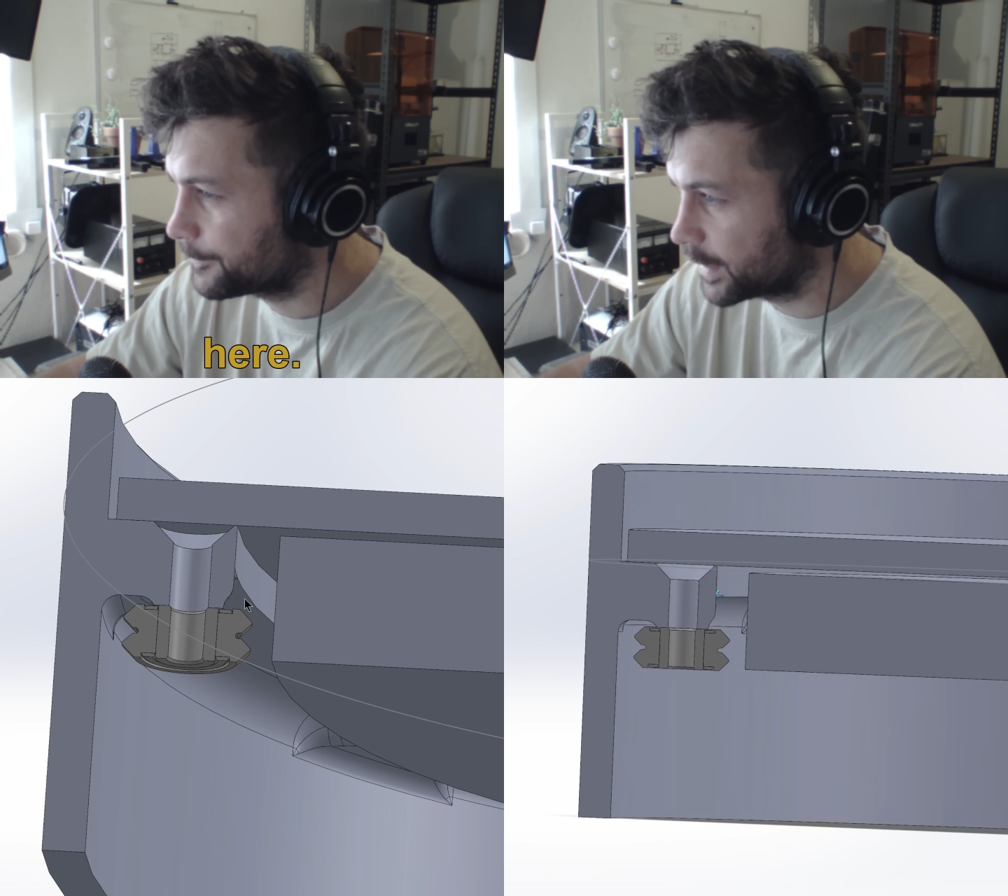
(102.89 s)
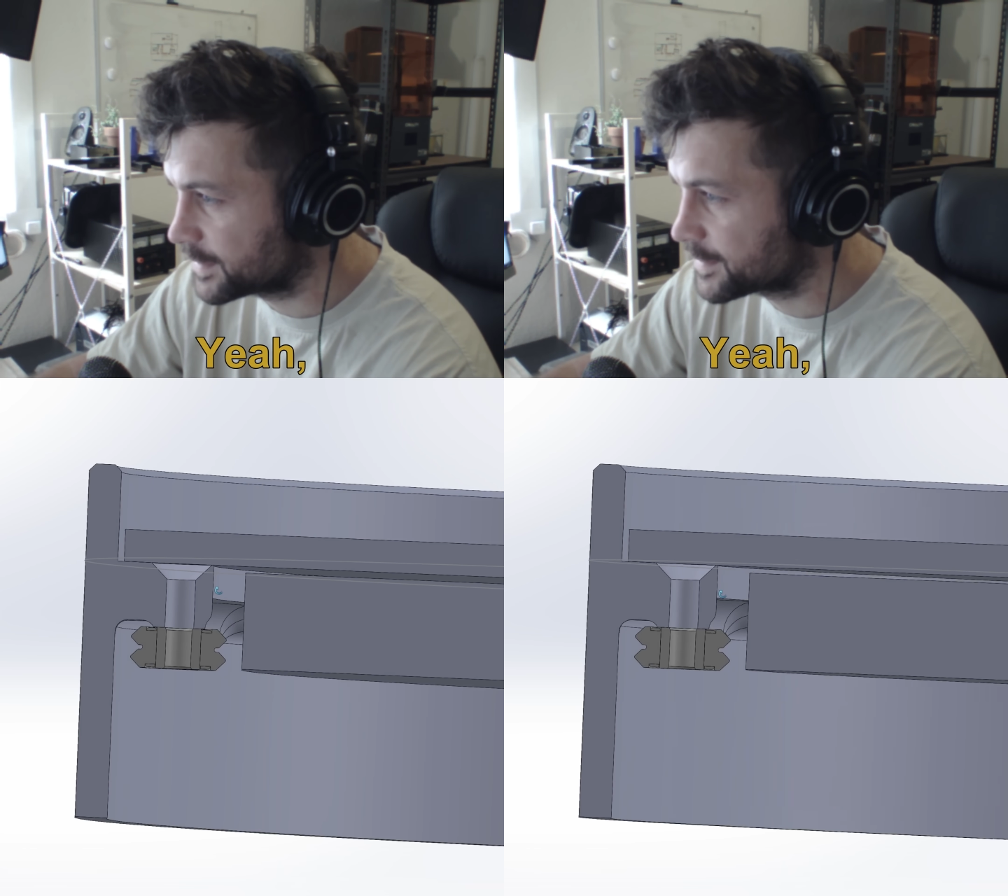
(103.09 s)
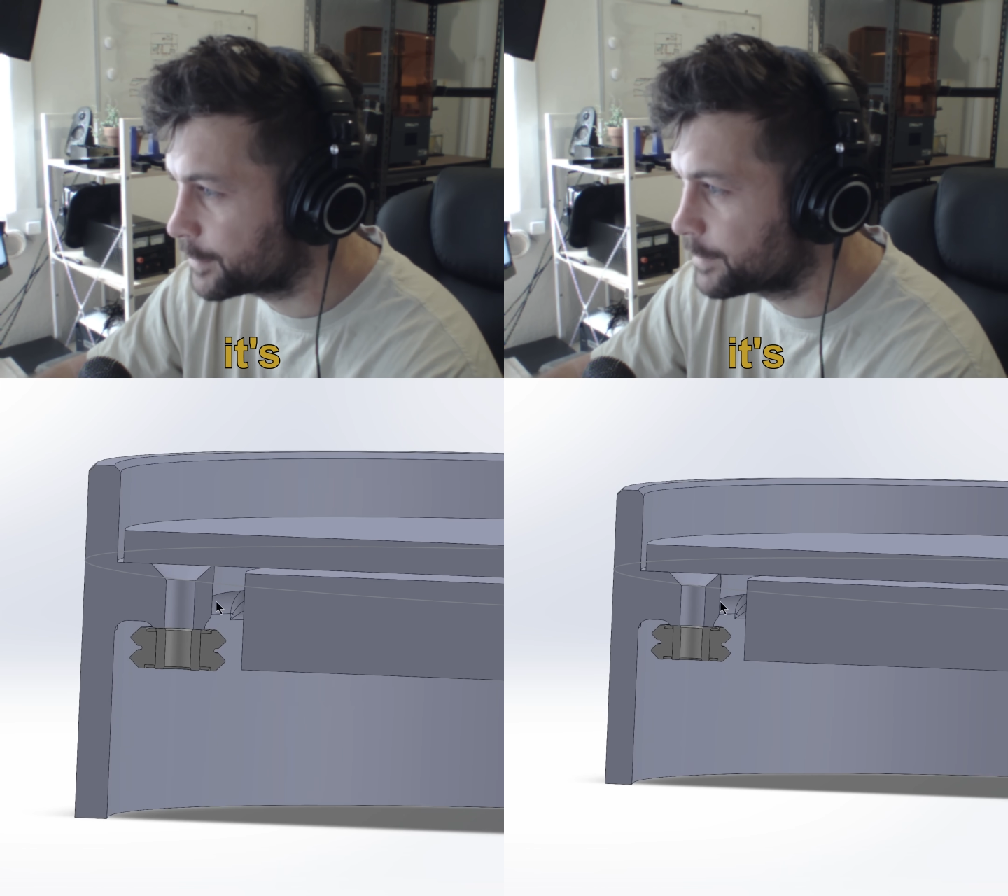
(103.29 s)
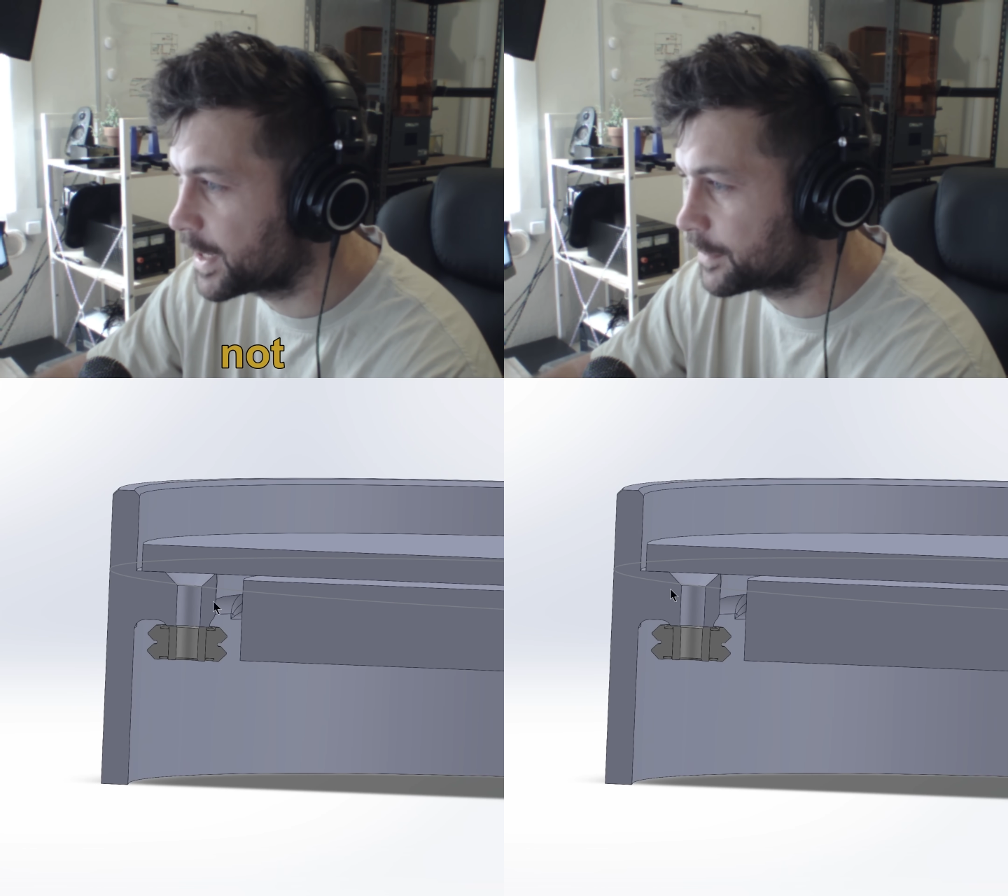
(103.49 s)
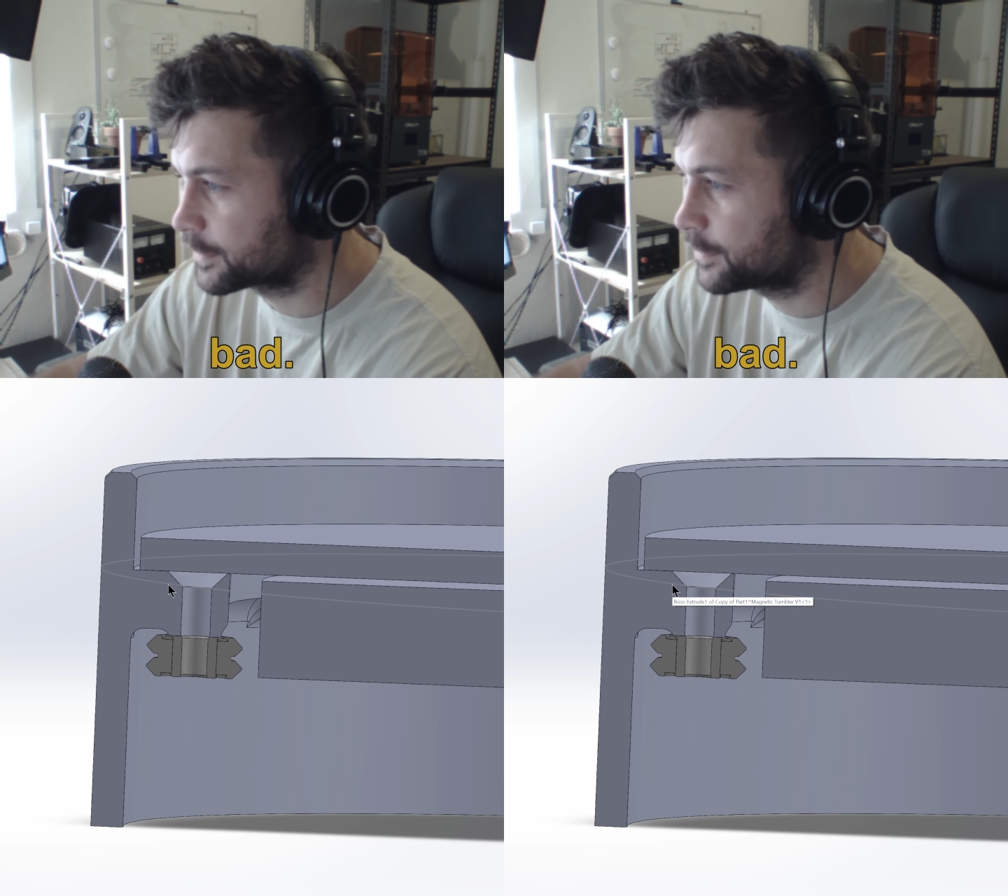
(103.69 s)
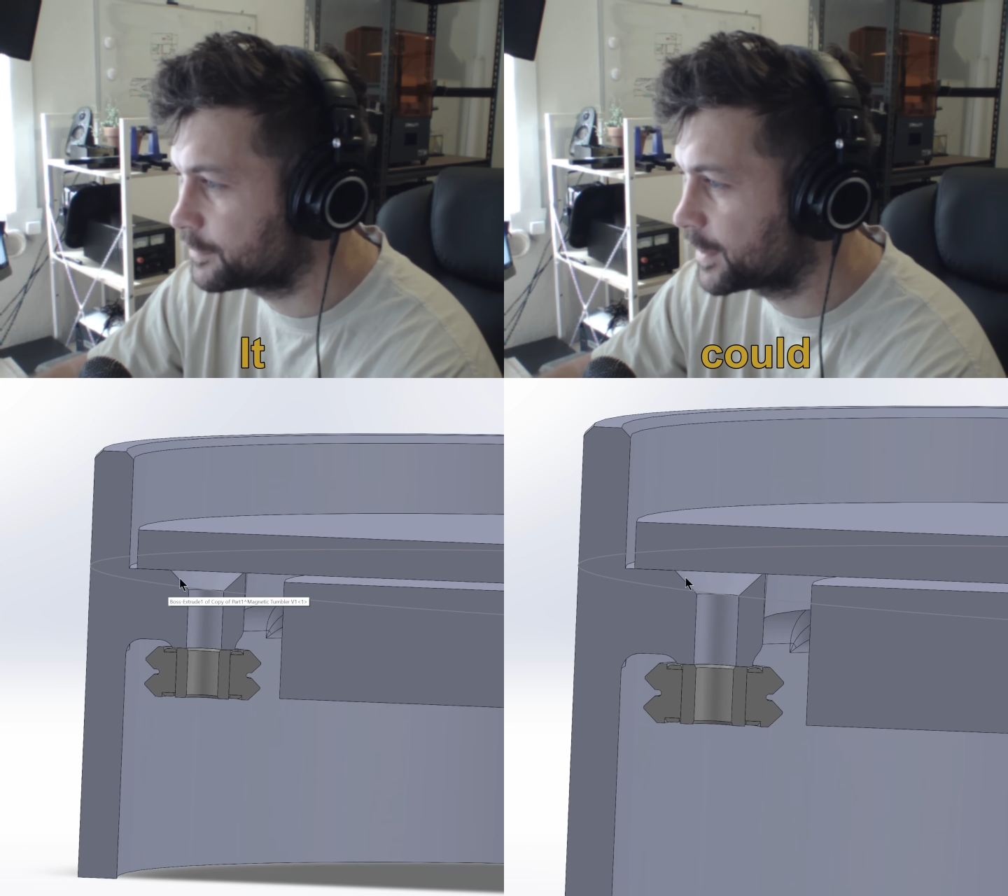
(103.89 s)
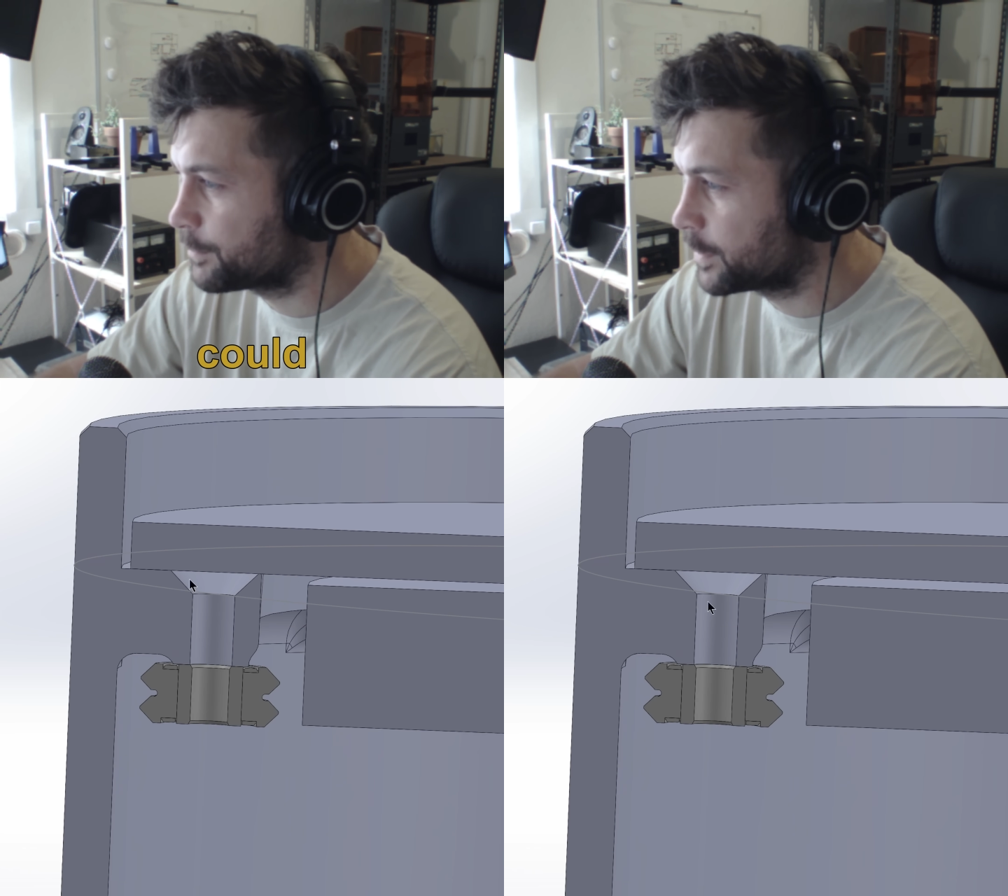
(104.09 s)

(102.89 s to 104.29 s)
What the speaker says: Yeah, it's not bad. It could come